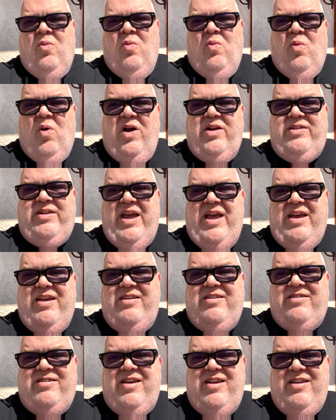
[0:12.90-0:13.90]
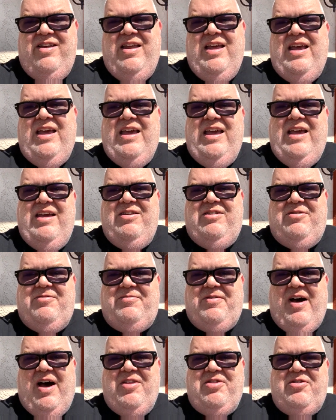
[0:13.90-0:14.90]
What day is it? It's
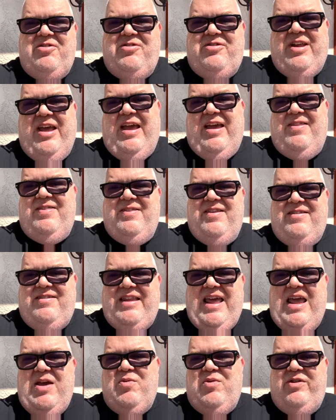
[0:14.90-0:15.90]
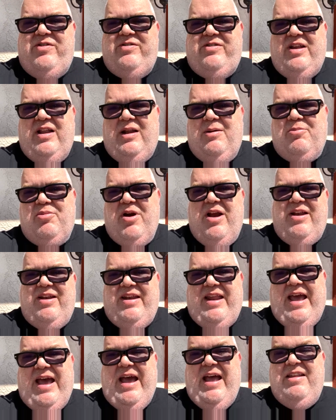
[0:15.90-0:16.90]
Father's Day, the day we celebrate
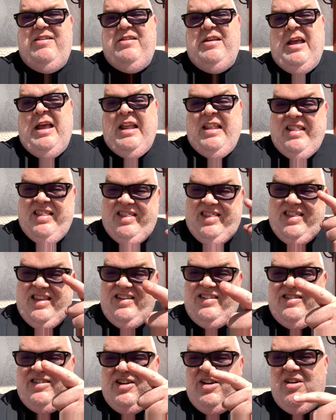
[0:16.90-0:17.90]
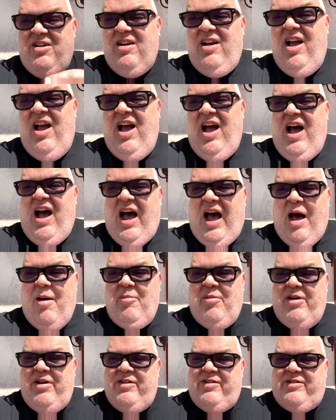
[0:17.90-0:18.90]
dads. And this year,
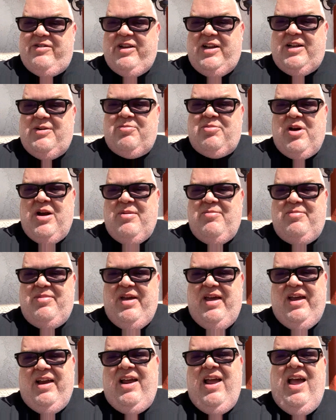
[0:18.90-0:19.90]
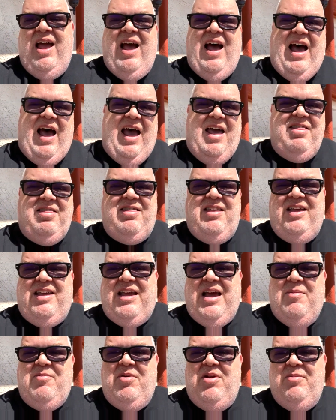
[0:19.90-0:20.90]
I'm going to celebrate big. I
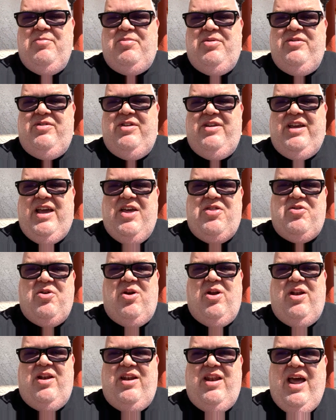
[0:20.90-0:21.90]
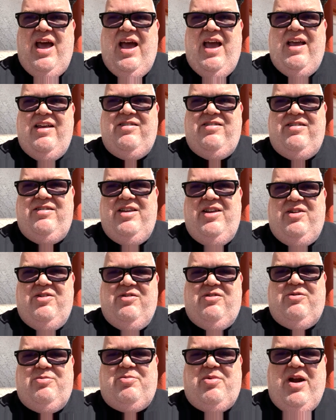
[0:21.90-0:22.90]
think I'm going to put together a nice little
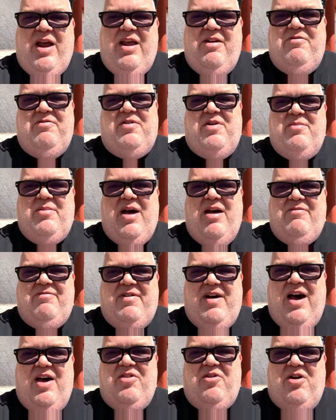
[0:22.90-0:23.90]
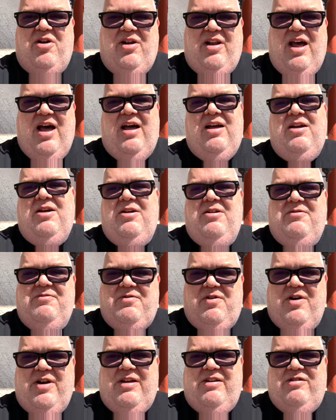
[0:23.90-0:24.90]
spread for my father-in-law
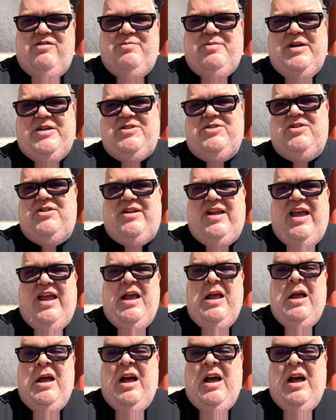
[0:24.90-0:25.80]
for his special day.